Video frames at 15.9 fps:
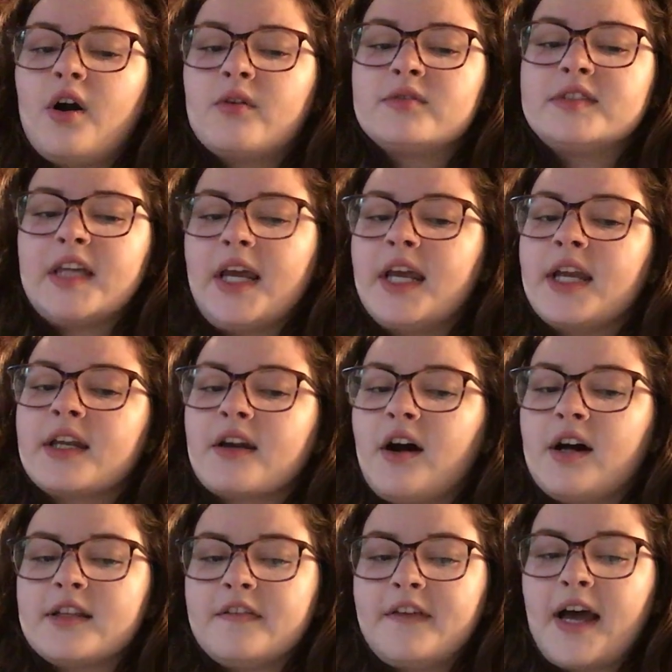hones in
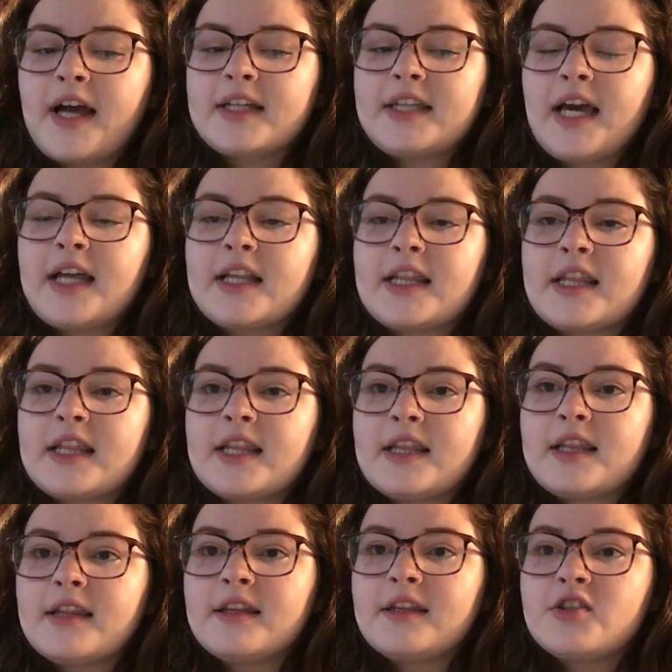on the fact that
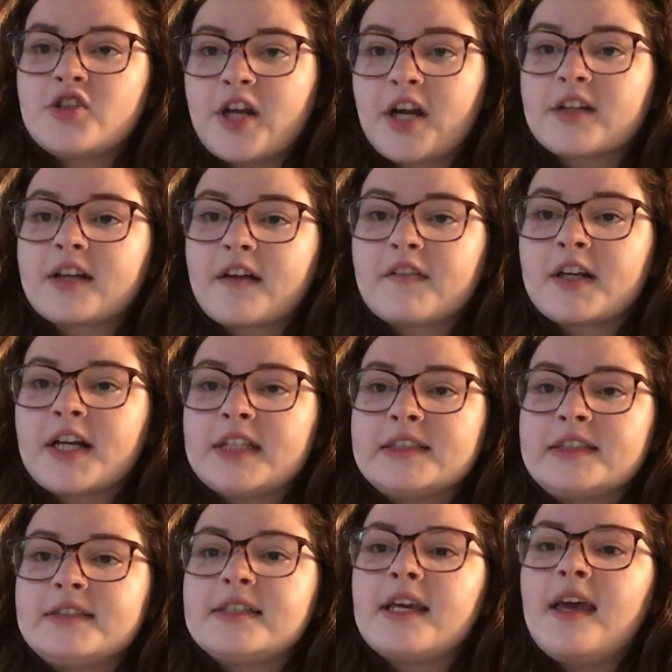shared
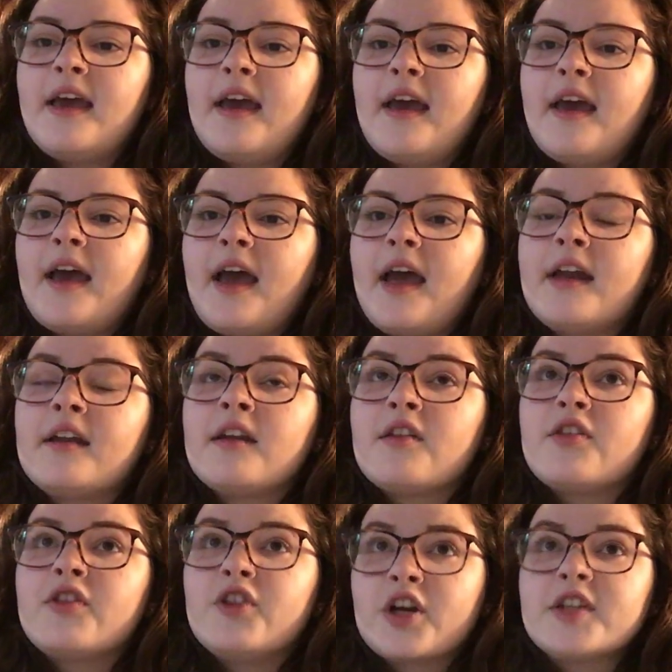governance
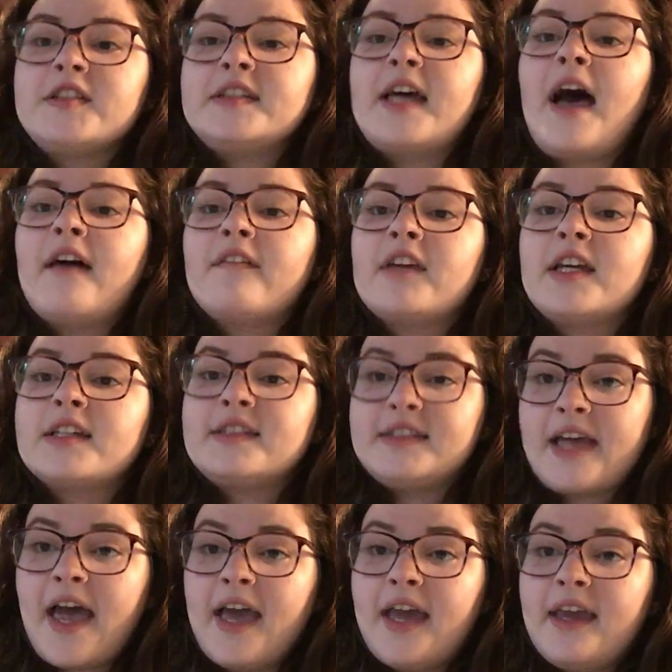and nurses having a
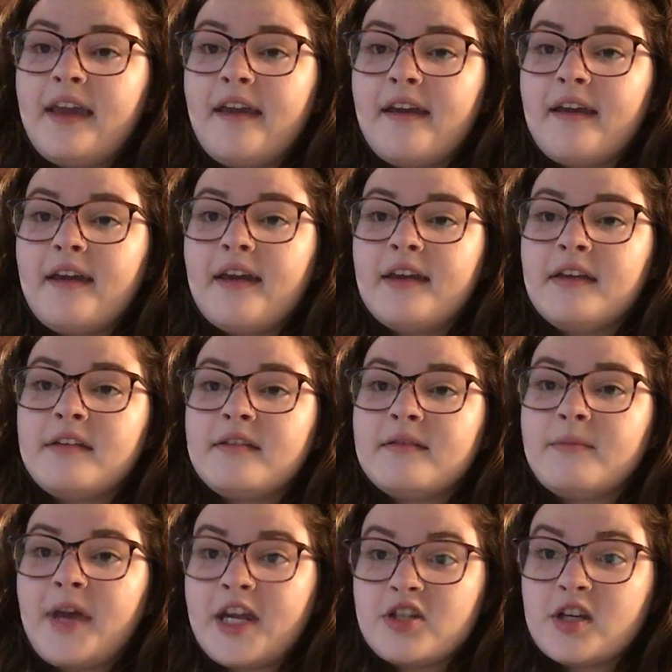say
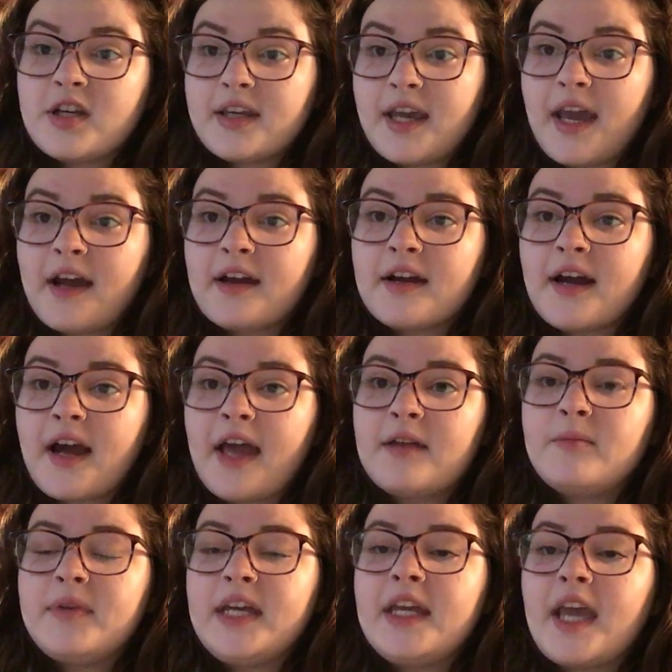in patient care
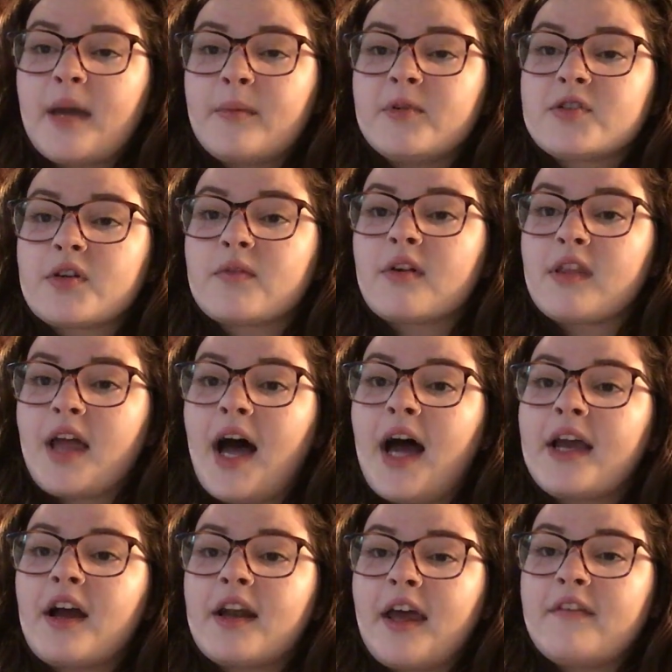and being able to
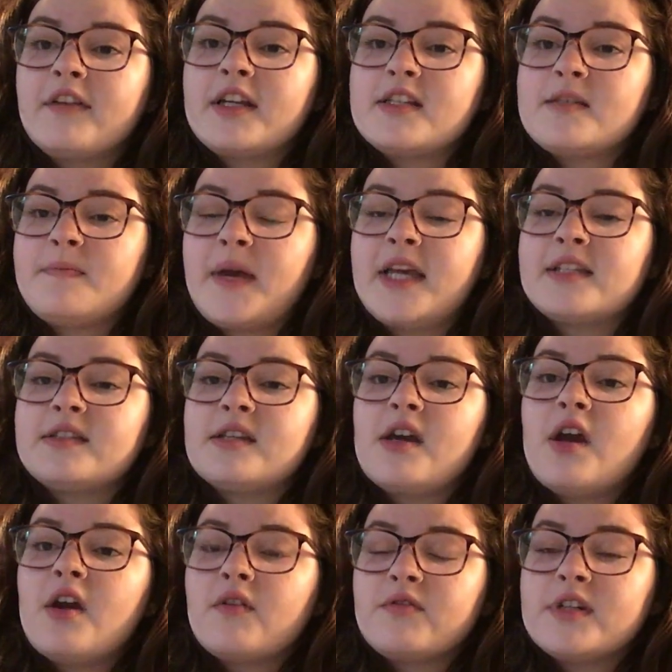rely on evidence-based
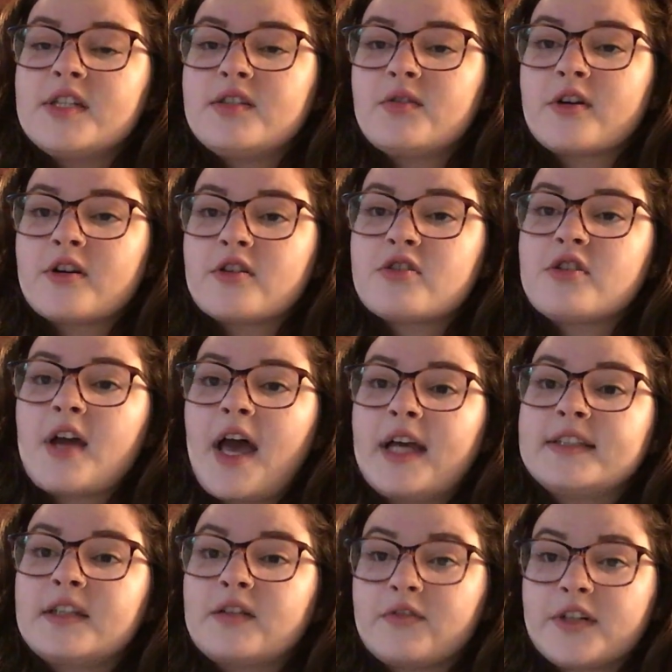research
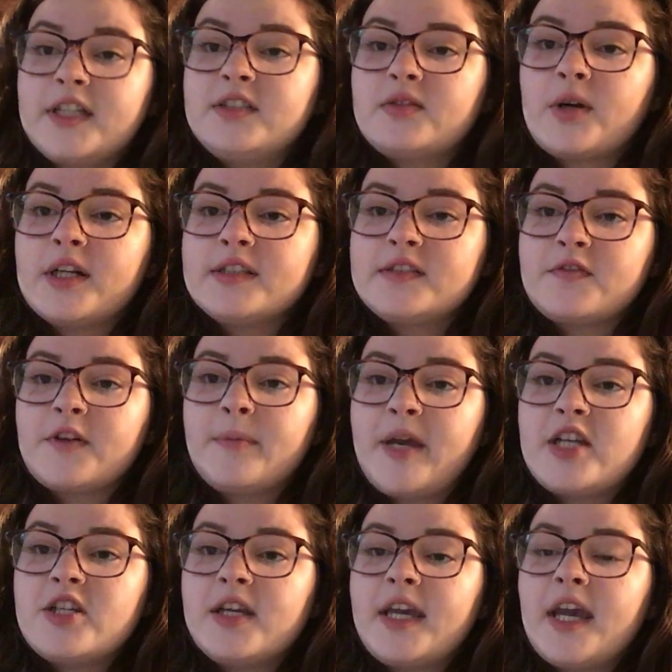as a resource for
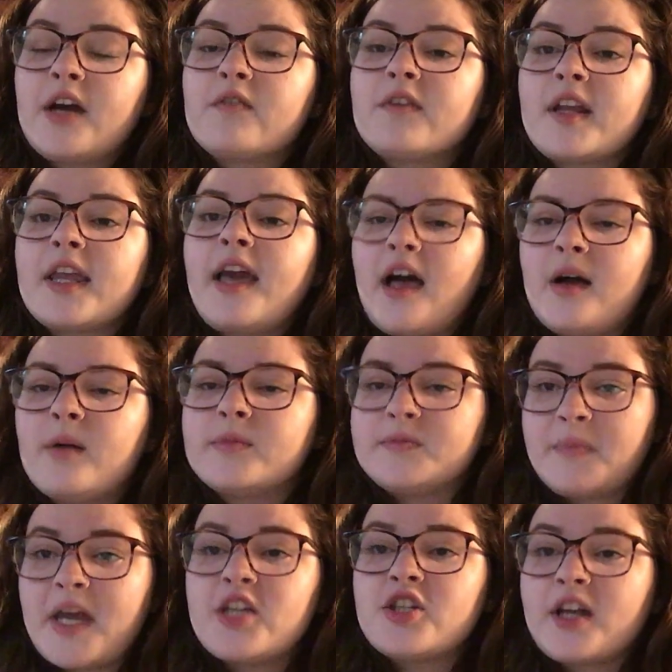patient care really helps
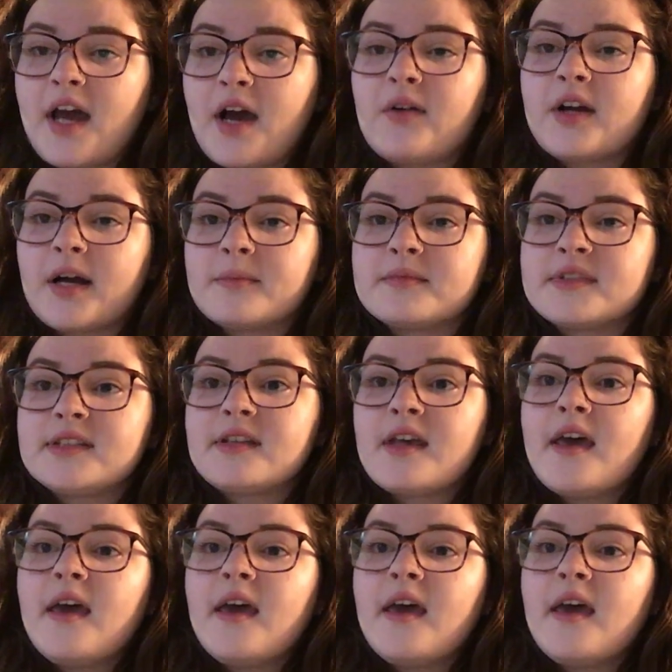patient outcomes.